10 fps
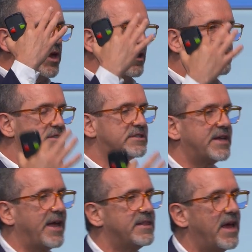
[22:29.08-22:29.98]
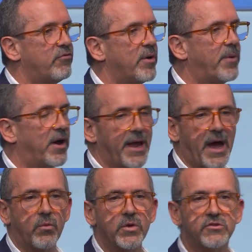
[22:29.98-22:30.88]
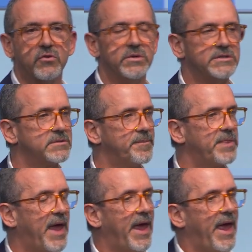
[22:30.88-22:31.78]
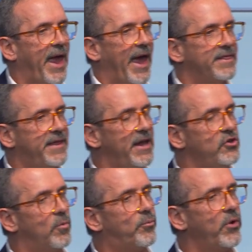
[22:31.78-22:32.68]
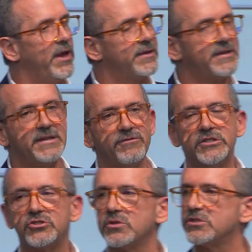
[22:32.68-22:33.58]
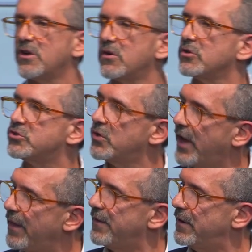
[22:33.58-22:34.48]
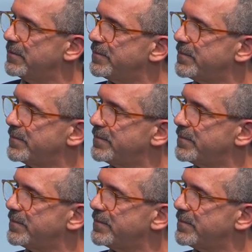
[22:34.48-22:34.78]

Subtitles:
we understand everybody how we do it. And then you bring the virtual circle together,